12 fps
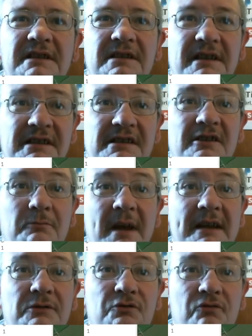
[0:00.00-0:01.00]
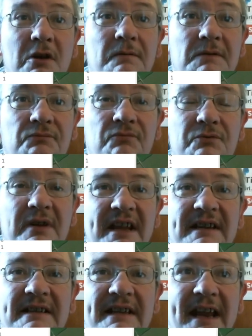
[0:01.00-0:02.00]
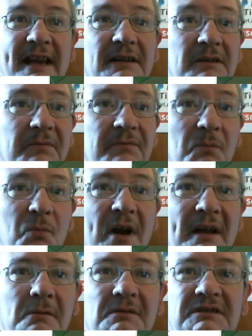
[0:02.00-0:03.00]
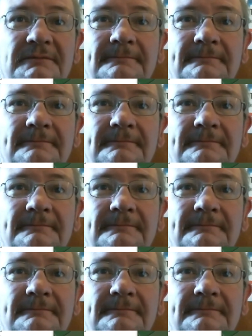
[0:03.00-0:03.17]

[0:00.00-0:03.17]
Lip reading: is the main drover's route into England from Wales.